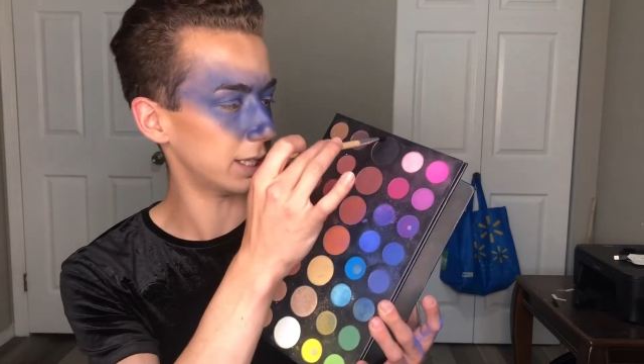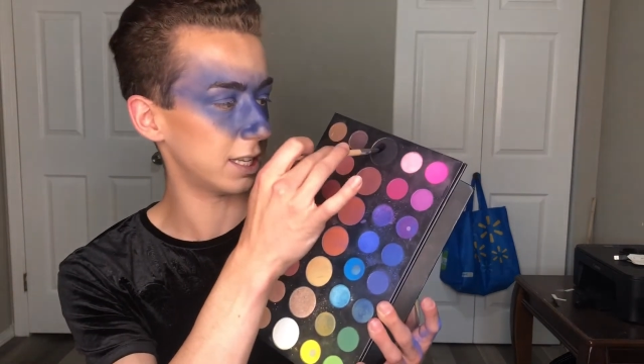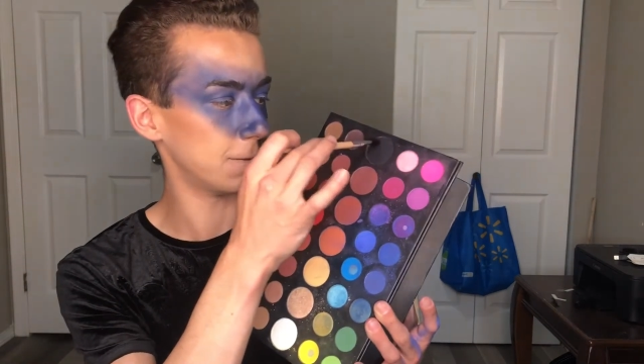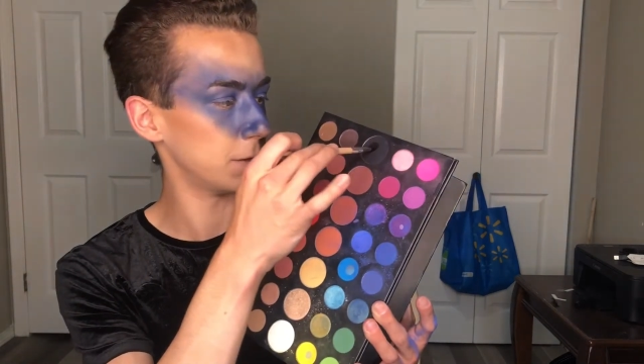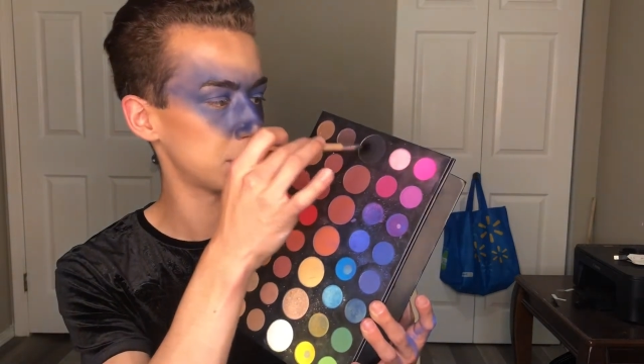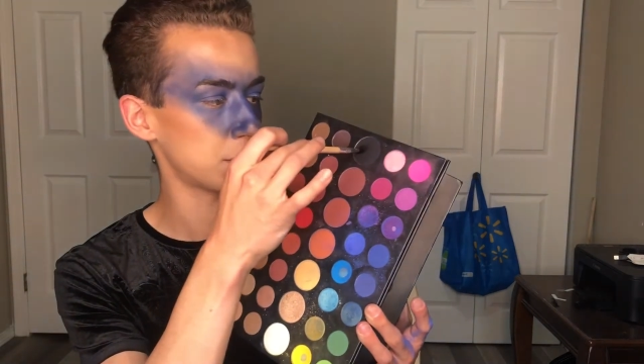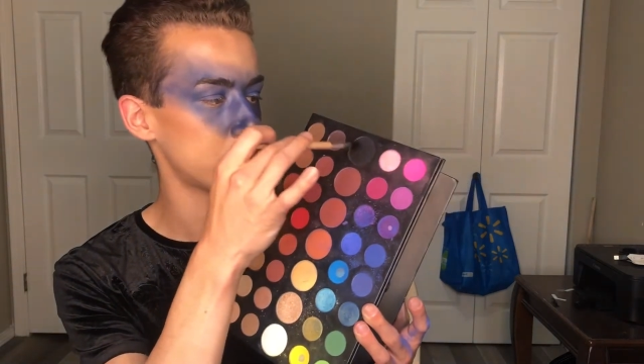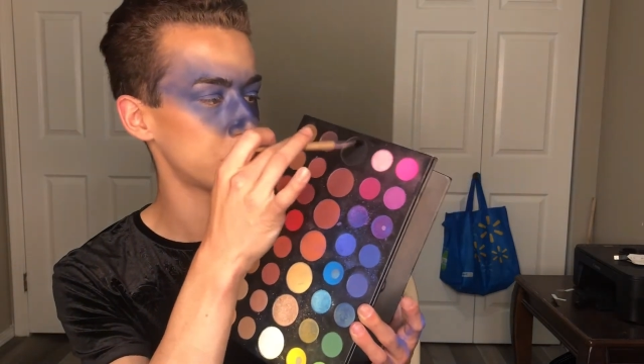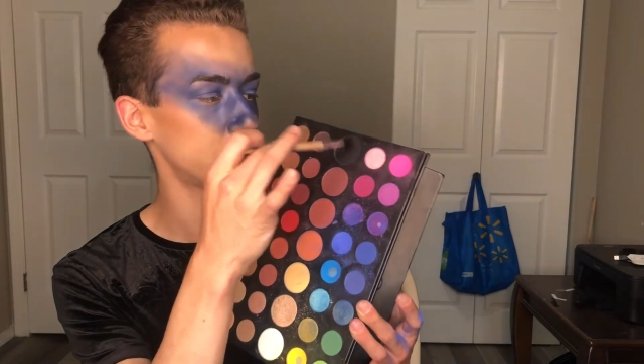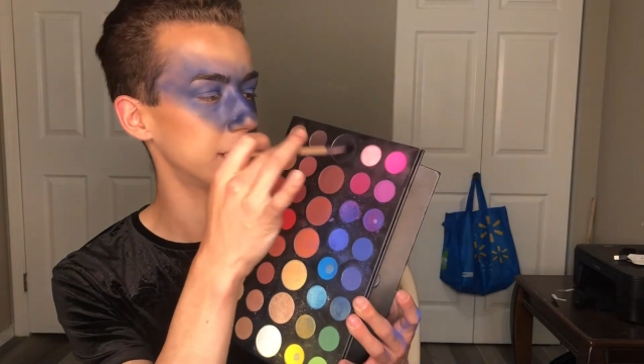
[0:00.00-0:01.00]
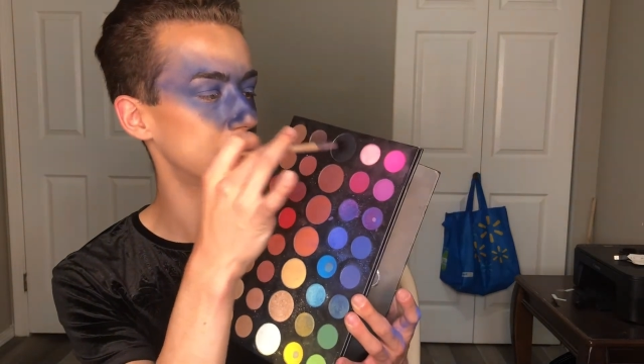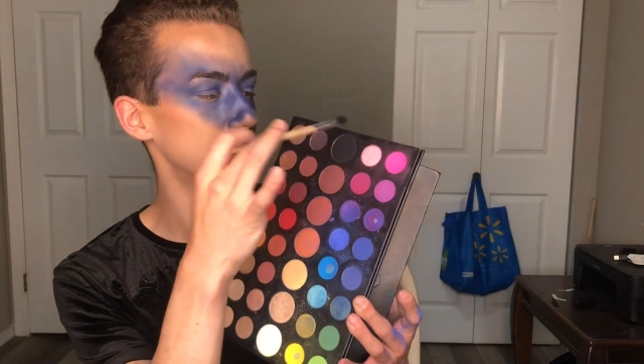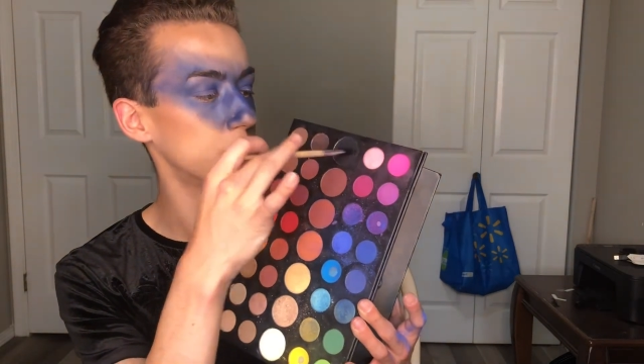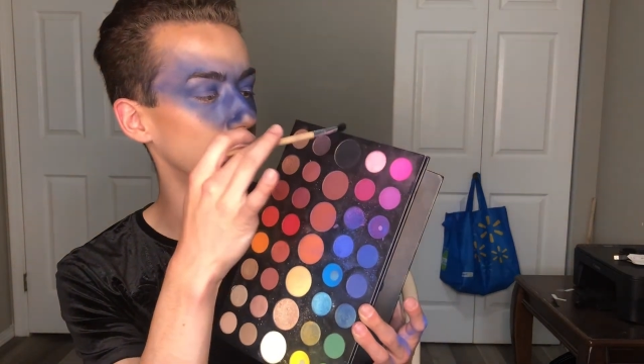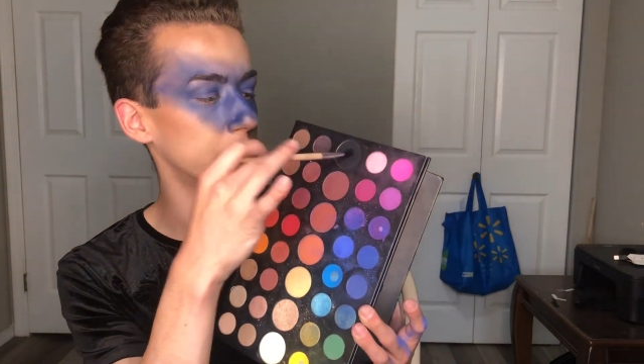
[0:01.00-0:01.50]
I love this brush, it's
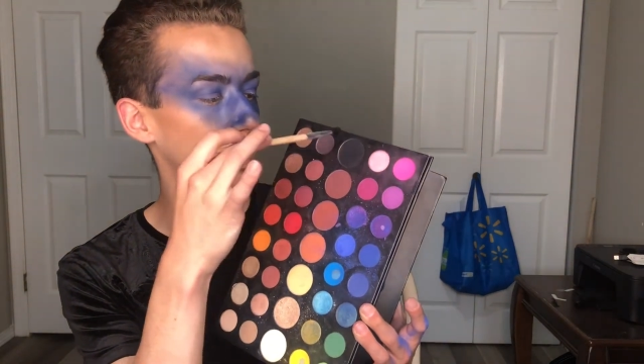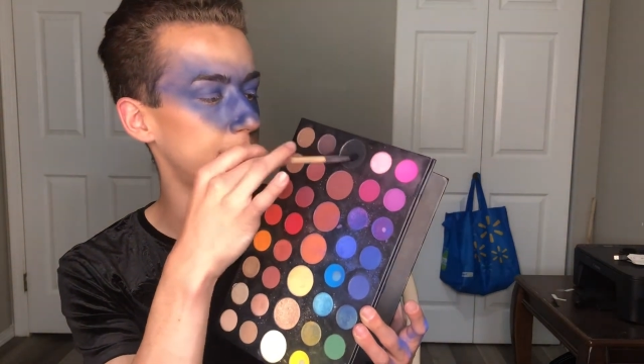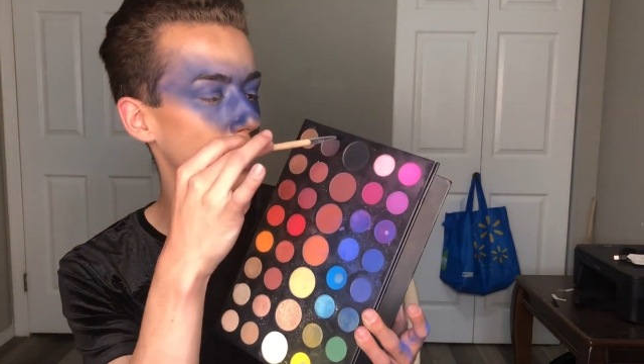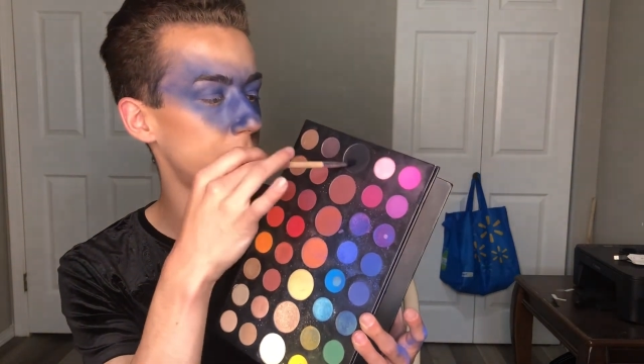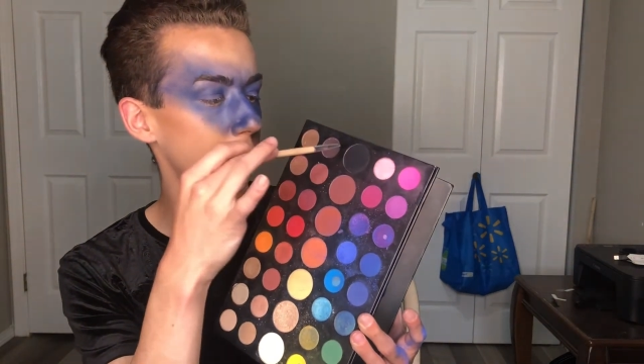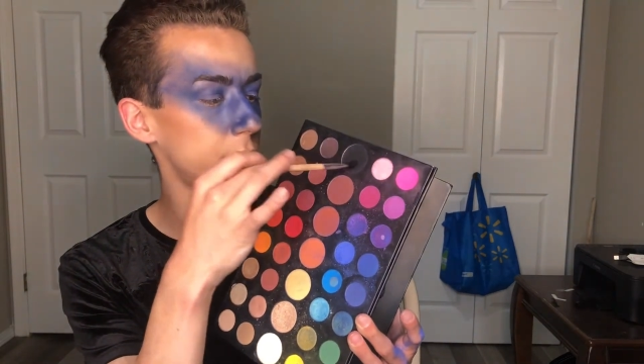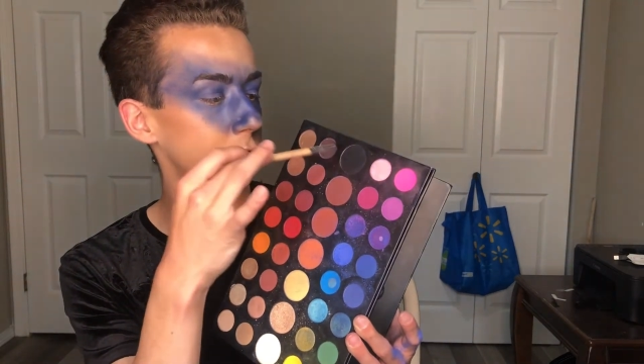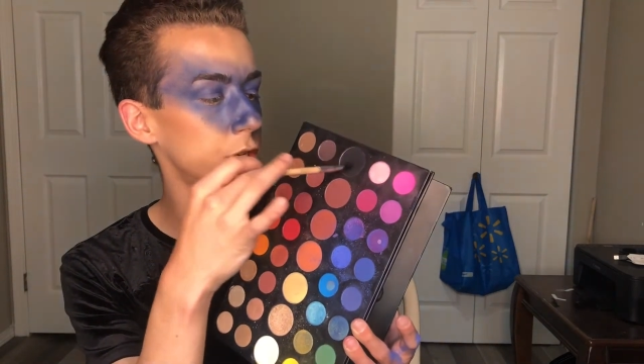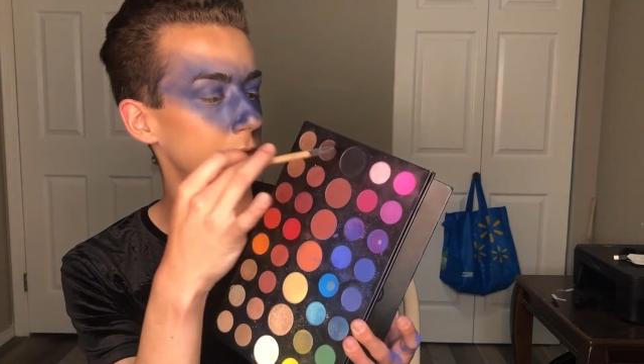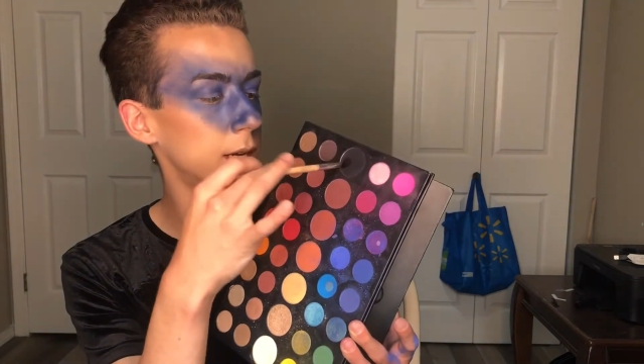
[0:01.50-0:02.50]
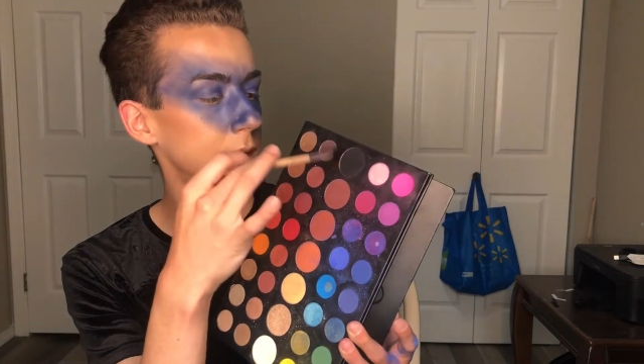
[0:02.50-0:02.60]
a really good brush.